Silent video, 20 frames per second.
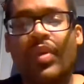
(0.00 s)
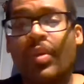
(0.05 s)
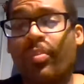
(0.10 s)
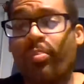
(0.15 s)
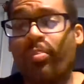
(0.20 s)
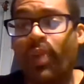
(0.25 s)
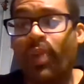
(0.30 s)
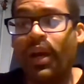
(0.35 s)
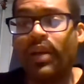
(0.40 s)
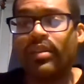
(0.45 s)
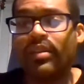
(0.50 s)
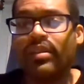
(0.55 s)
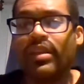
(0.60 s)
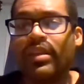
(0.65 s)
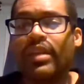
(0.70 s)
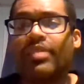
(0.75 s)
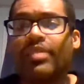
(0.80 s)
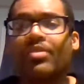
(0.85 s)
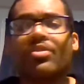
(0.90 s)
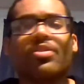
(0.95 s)
But
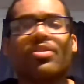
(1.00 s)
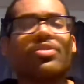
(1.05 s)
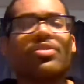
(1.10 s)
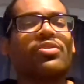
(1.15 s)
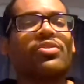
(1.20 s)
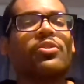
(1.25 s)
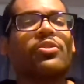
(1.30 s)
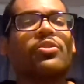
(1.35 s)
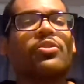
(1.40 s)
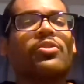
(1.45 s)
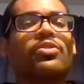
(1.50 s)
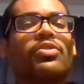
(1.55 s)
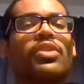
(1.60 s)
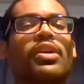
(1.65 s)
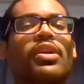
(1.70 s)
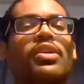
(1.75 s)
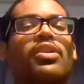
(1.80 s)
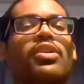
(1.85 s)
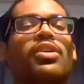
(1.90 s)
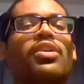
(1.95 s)
in certain circles,
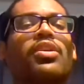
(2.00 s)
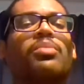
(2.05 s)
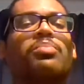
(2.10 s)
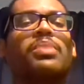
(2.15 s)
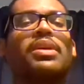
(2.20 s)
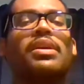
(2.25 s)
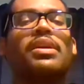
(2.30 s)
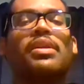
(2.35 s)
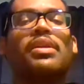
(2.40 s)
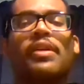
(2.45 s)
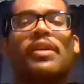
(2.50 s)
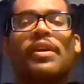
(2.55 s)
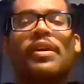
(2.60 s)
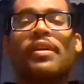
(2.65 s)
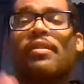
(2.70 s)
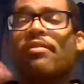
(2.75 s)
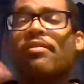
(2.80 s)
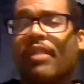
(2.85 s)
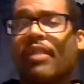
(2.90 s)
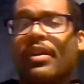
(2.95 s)
it could be
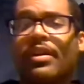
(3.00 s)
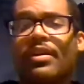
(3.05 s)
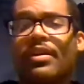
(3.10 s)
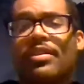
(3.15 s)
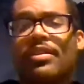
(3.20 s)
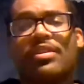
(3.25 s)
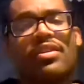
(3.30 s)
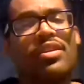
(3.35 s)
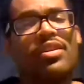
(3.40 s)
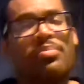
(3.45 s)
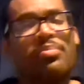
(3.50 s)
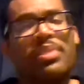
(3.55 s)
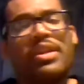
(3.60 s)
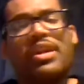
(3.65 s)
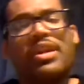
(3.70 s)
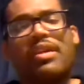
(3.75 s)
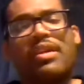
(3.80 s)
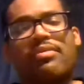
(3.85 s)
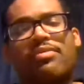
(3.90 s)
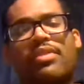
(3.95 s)
funny, could be
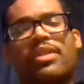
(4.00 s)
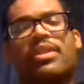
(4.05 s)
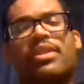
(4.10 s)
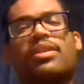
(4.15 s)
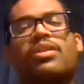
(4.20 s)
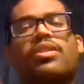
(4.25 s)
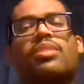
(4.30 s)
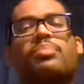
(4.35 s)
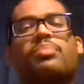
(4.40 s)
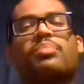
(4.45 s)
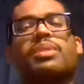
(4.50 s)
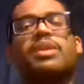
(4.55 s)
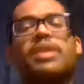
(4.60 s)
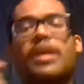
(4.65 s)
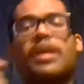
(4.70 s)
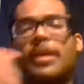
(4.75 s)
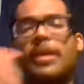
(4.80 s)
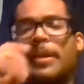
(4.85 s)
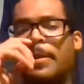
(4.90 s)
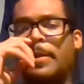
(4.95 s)
not funny, could be
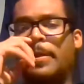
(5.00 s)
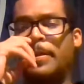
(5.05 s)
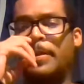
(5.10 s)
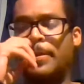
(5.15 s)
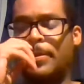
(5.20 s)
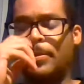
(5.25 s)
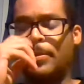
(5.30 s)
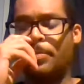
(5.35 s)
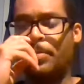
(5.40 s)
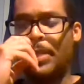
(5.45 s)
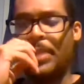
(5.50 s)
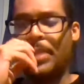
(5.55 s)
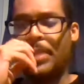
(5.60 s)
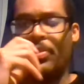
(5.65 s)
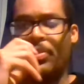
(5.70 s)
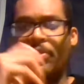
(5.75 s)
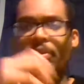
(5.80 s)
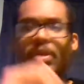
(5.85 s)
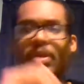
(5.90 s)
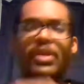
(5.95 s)
cutting to certain people.